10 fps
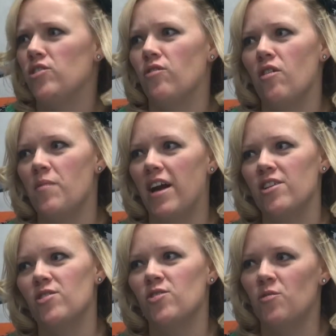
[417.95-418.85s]
Oh, I do. Oh my
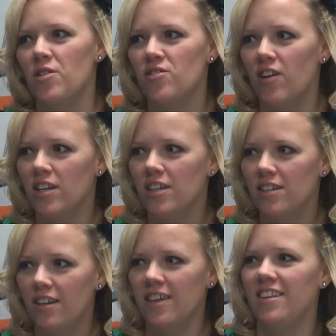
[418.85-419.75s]
gosh, they're so much fun.
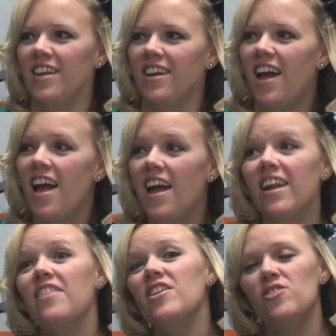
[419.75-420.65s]
And
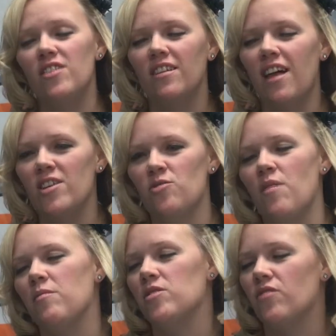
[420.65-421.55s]
I think just the classroom